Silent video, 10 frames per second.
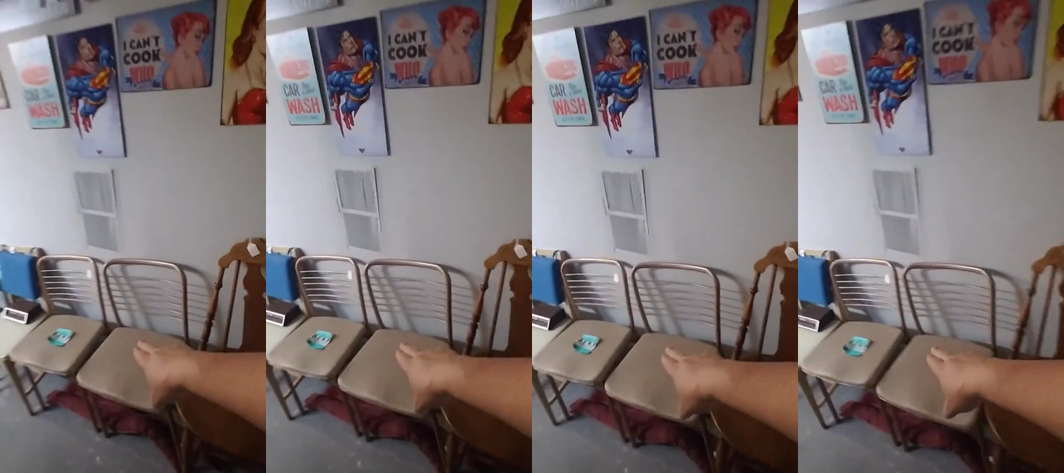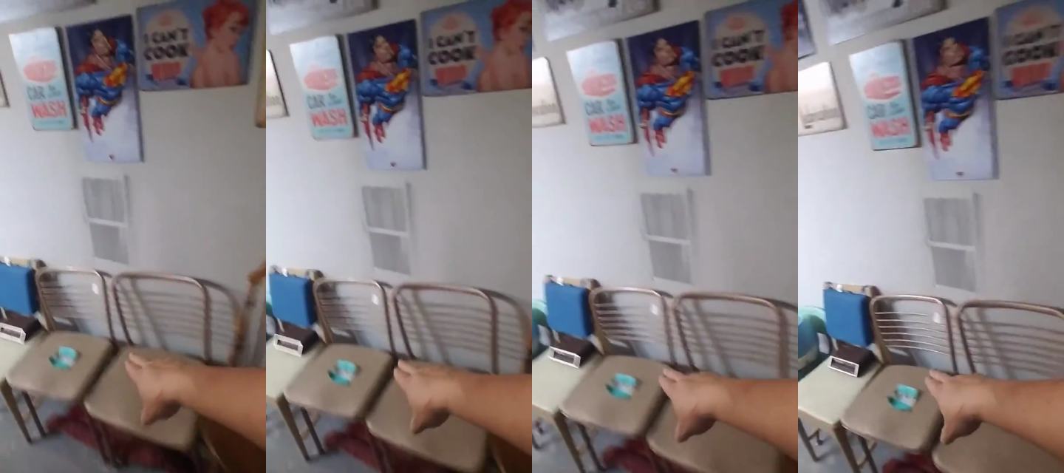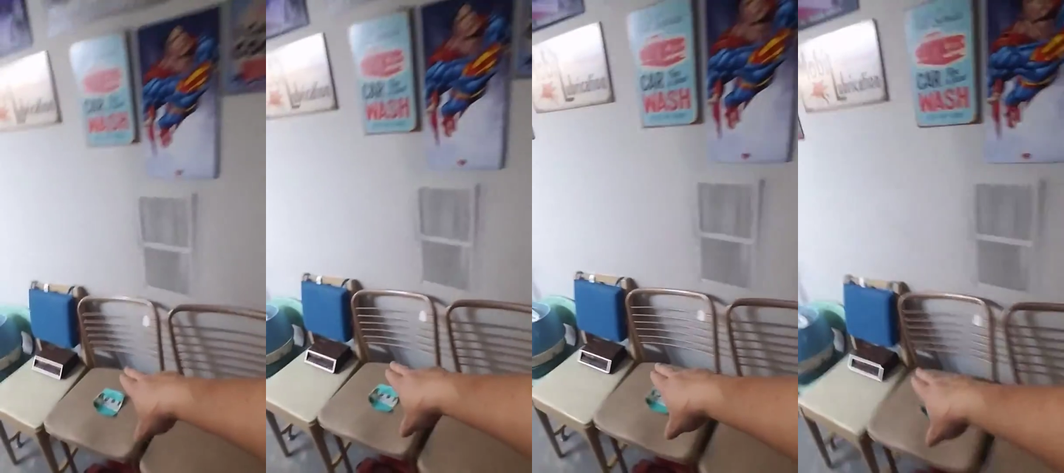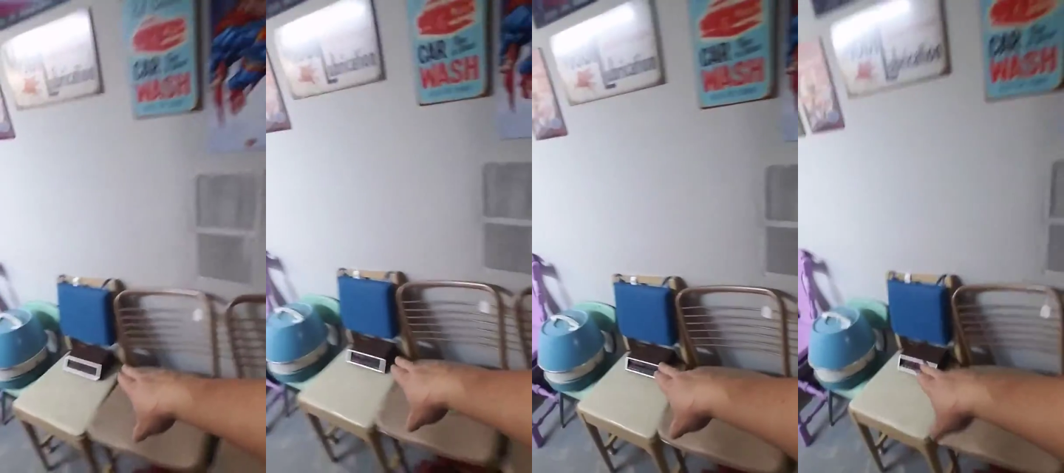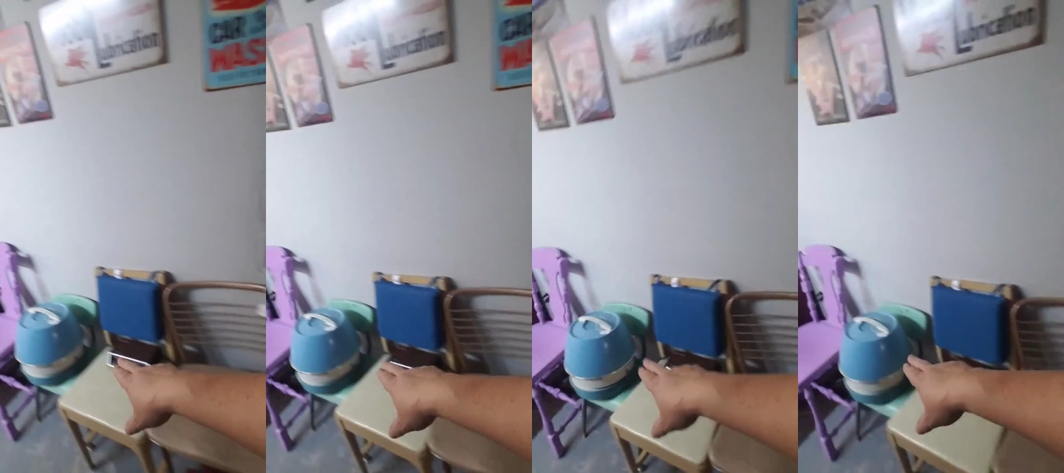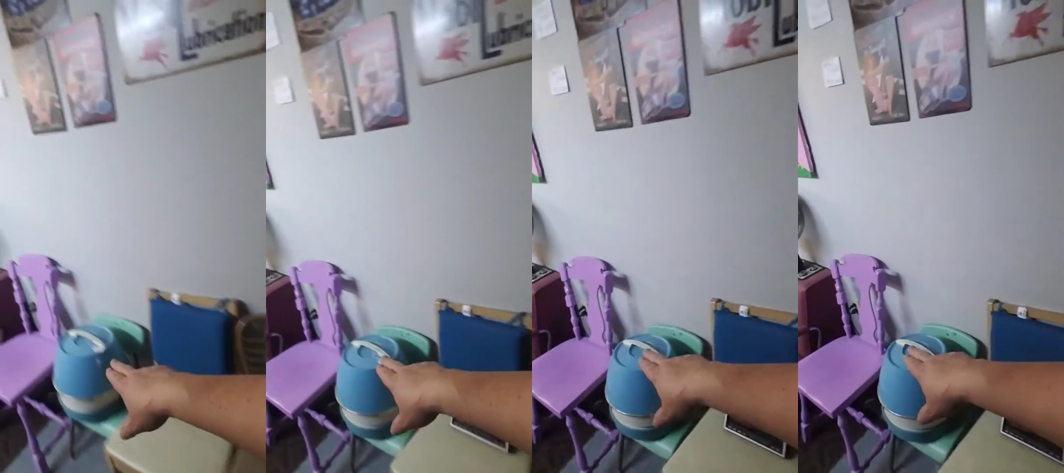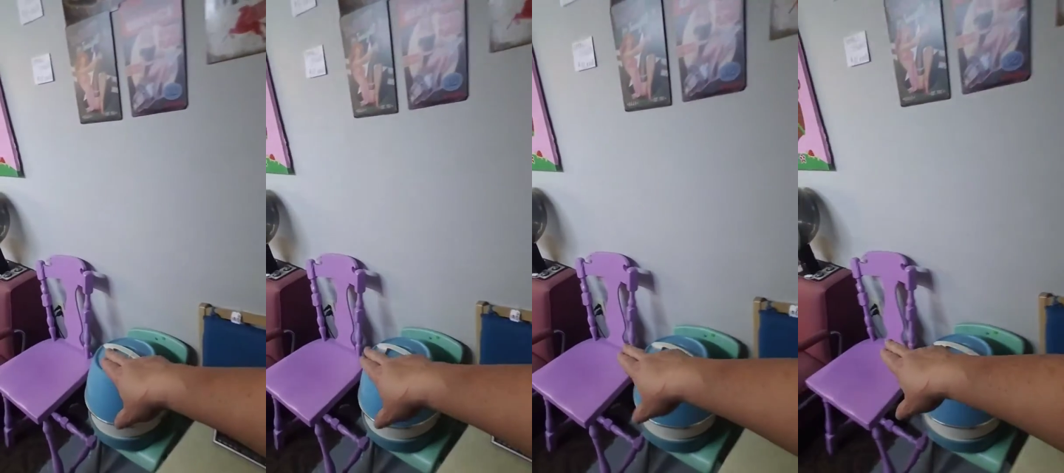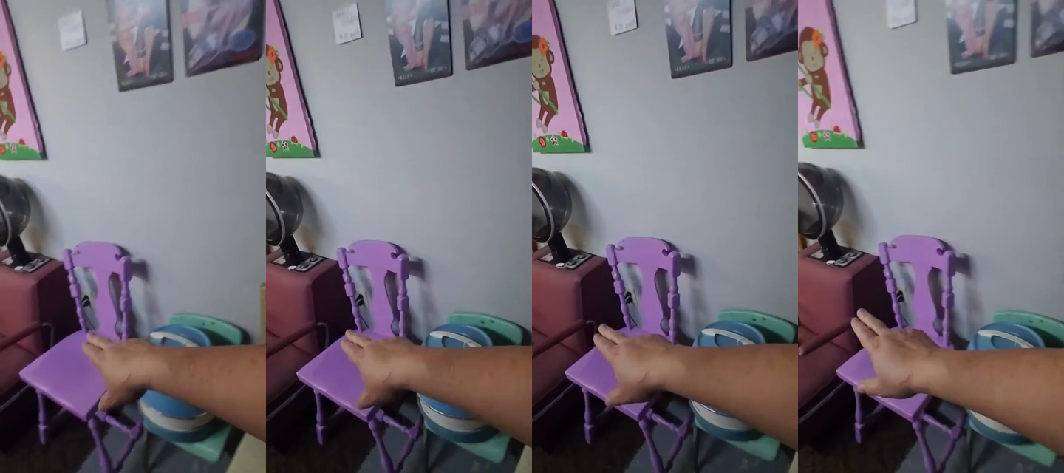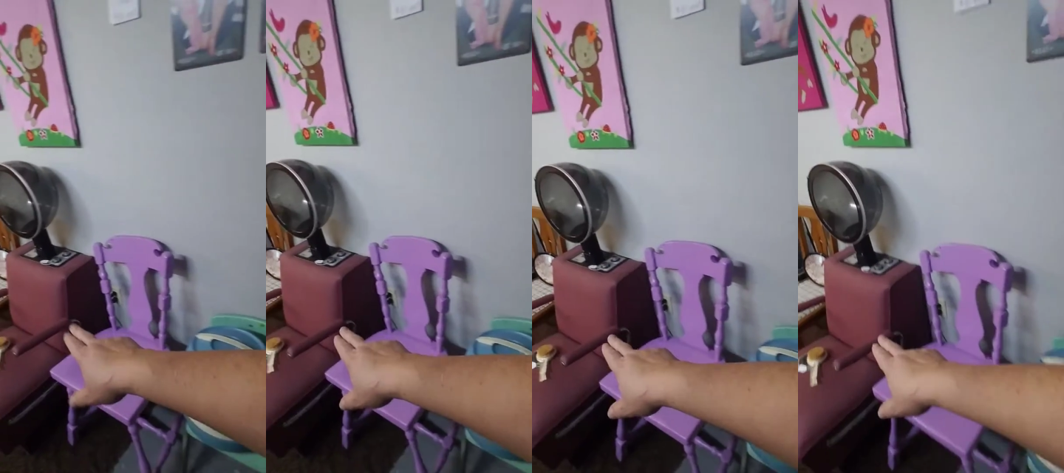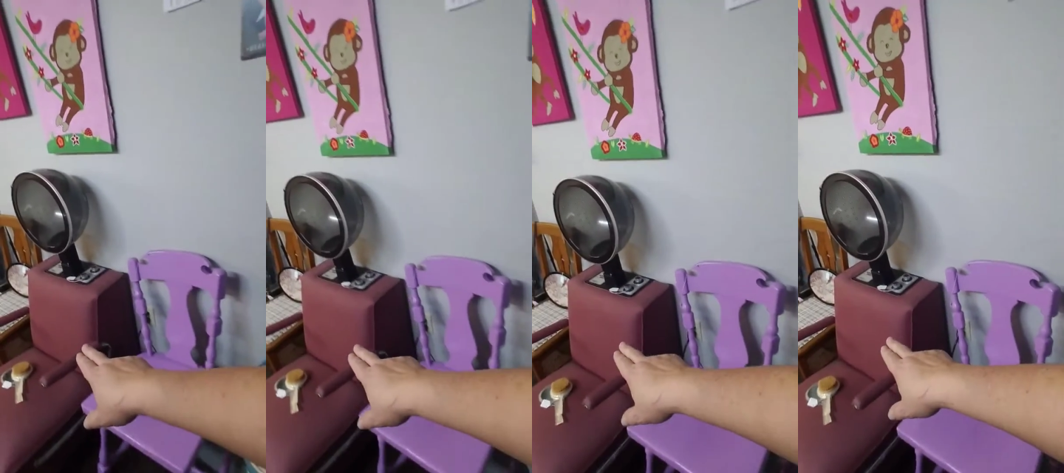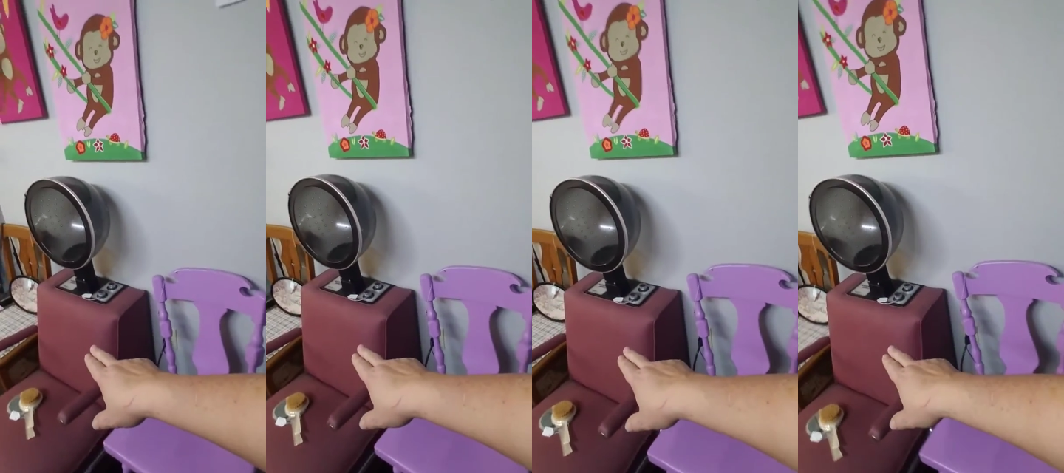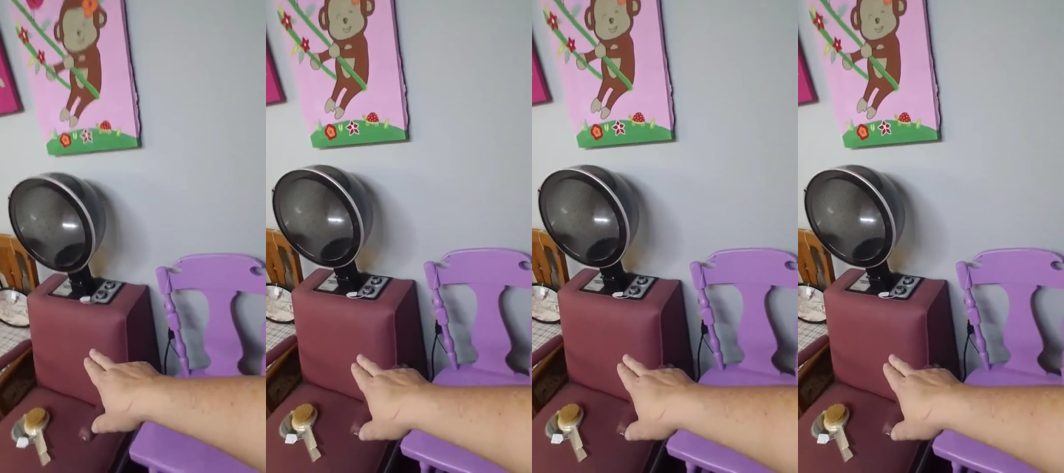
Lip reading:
[unreadable: no face in view]